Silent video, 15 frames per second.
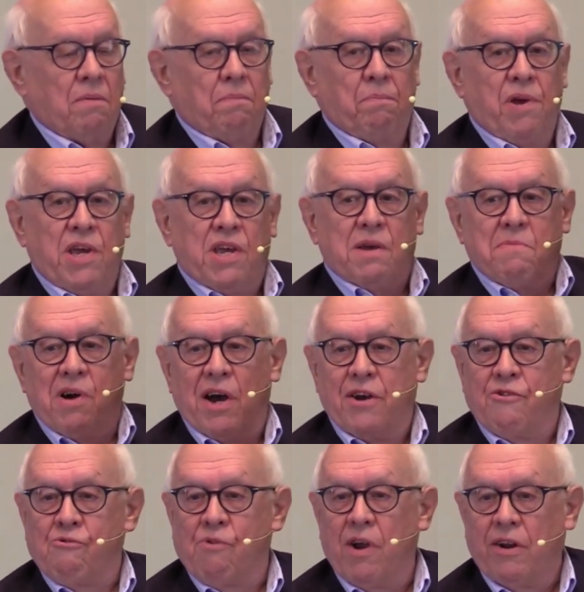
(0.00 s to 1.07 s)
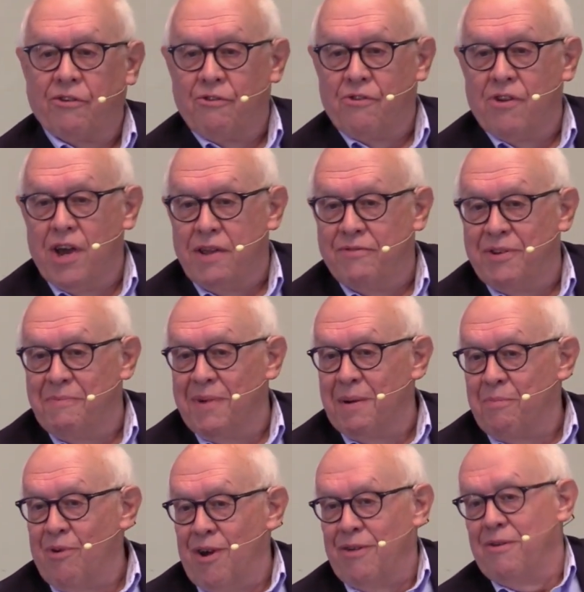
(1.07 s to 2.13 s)
PMI director, David, my
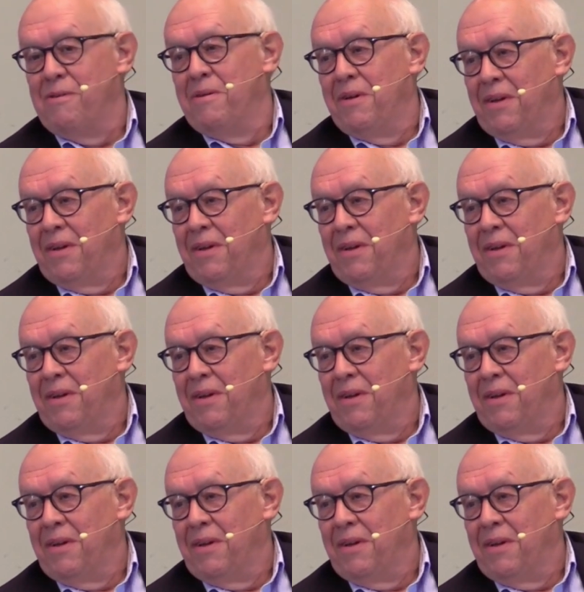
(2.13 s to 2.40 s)
brother.